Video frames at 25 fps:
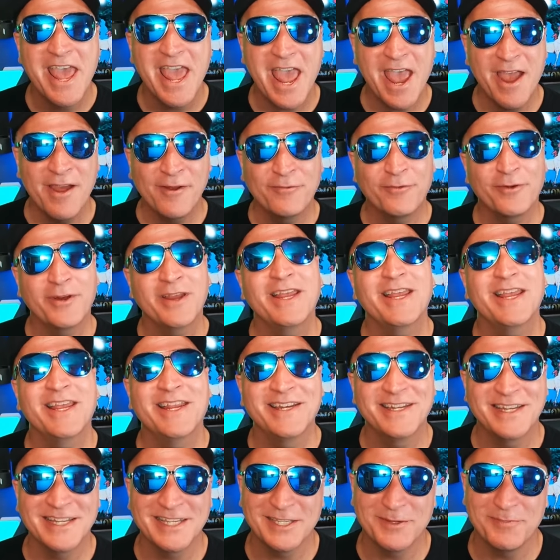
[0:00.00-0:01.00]
Every
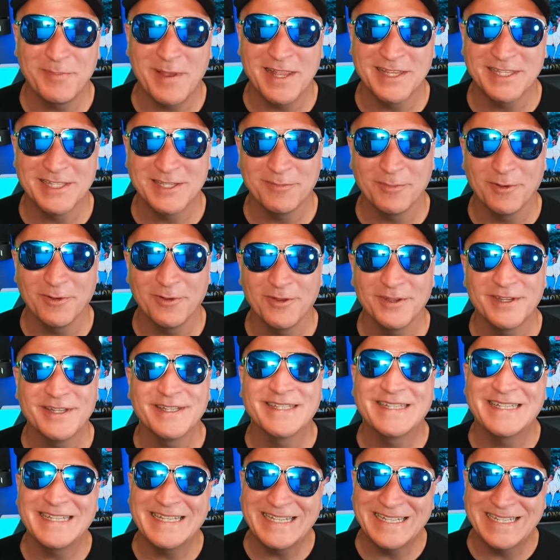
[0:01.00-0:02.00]
indispensable
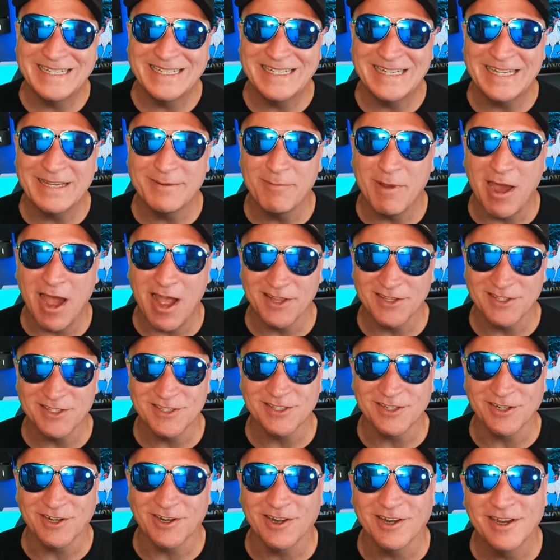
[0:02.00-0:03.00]
D&D
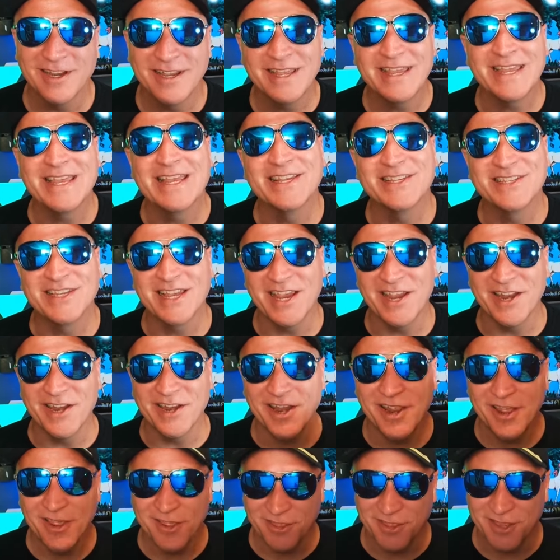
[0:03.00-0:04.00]
monster is
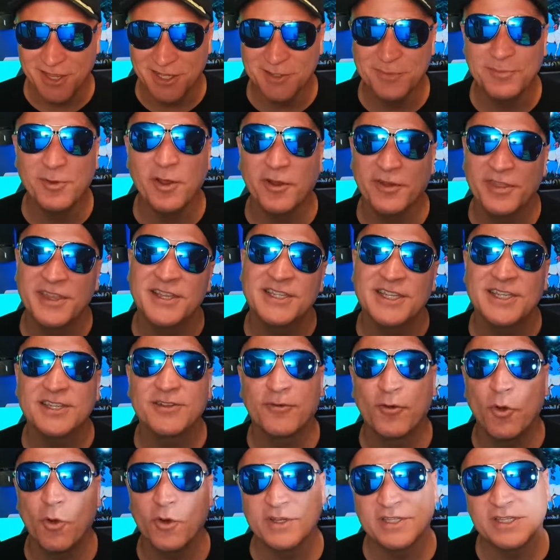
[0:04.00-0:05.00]
in this book. This is, of
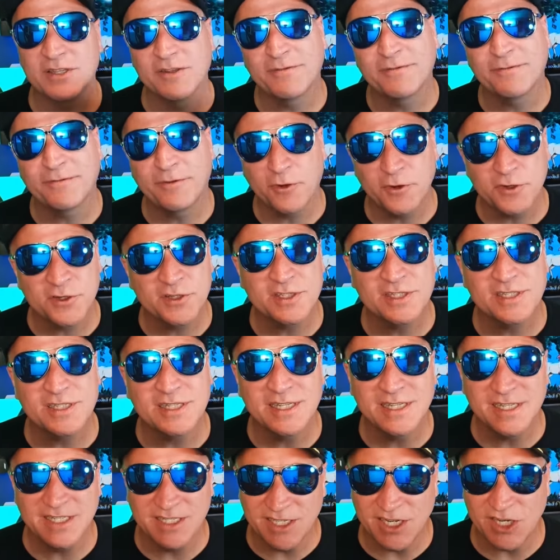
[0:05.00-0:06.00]
course, the first
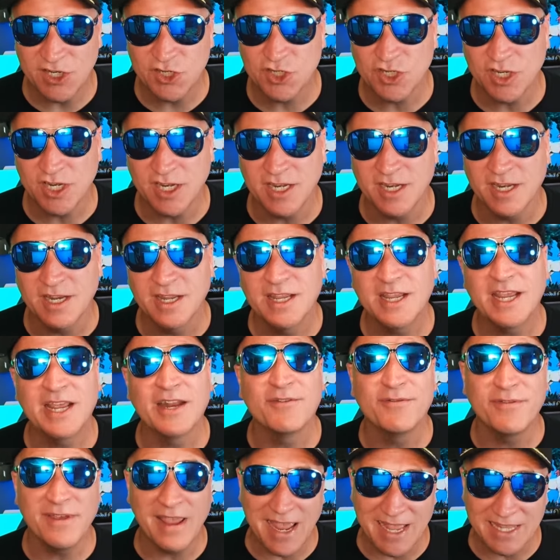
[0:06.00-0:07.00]
edition
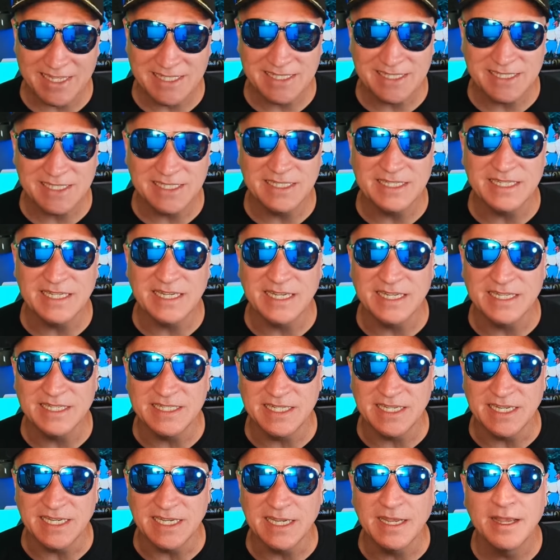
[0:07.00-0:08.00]
Advanced
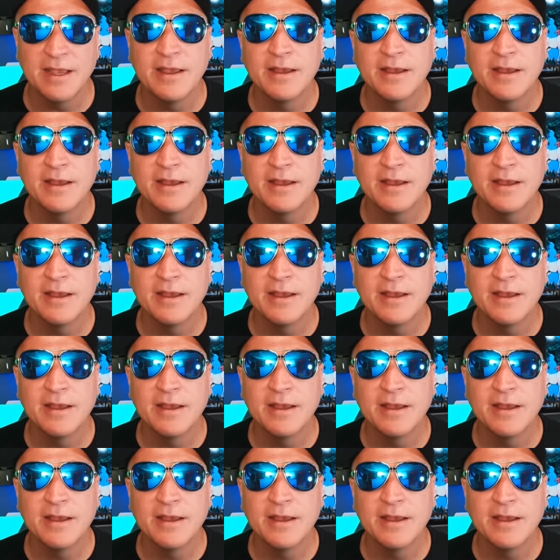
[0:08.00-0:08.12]
D&D